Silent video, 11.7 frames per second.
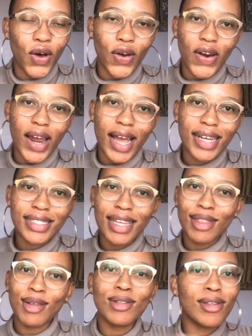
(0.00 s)
All right.
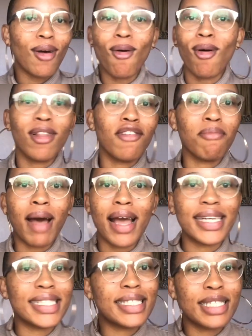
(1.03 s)
And those are all of
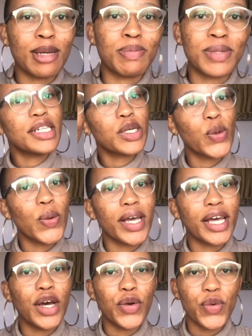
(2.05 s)
my tips. A little
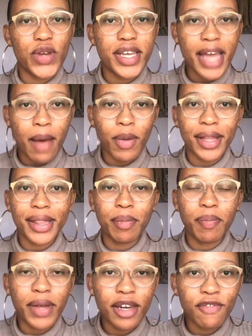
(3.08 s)
quick recap on the
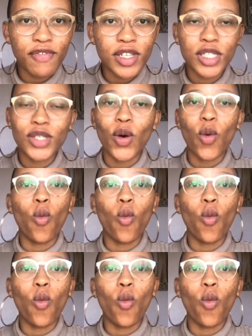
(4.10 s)
benefits.